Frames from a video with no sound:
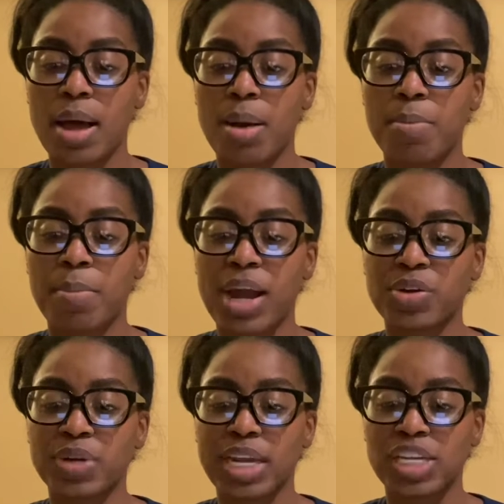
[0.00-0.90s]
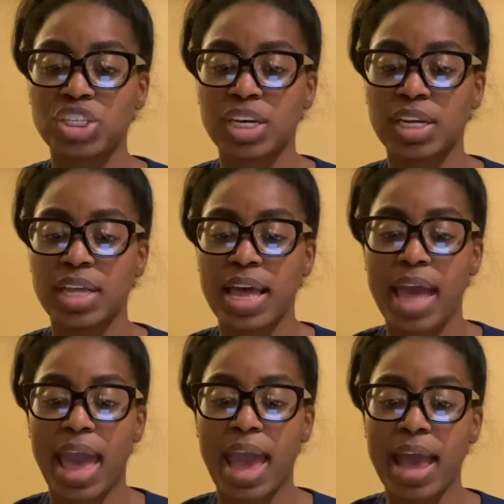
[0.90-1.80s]
Micronesia,
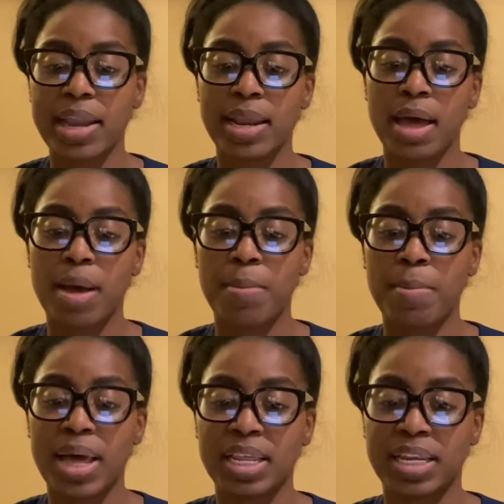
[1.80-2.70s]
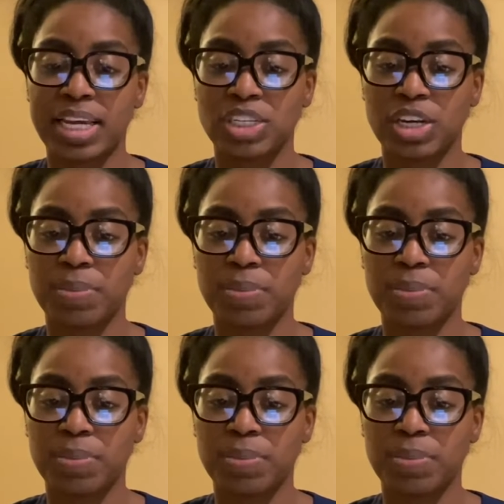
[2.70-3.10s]
and Melanesia.